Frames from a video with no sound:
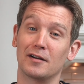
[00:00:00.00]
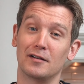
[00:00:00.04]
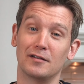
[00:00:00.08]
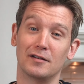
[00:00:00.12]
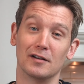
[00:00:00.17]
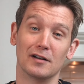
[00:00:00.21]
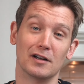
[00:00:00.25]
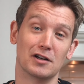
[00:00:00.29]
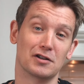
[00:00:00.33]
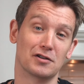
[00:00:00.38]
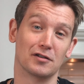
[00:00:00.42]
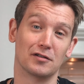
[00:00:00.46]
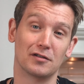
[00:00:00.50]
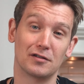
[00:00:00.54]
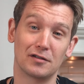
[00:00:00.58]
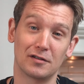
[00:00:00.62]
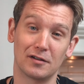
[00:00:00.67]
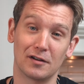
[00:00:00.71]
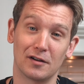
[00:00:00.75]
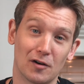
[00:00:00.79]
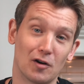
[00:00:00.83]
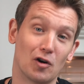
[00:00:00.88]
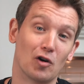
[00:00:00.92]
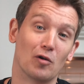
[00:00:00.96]
delicious
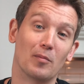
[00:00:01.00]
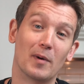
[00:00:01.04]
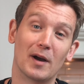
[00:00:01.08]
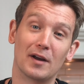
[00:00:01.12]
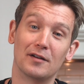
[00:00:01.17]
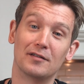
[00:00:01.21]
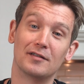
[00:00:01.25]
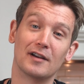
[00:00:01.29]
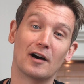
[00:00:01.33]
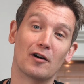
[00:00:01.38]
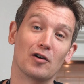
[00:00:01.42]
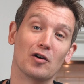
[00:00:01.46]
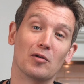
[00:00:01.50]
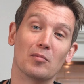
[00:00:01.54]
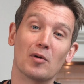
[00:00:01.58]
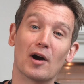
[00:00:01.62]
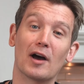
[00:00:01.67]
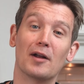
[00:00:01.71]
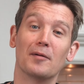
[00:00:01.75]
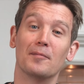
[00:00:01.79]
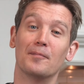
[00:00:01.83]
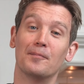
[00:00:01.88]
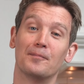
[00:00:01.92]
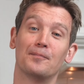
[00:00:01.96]
homemade sourdough bread.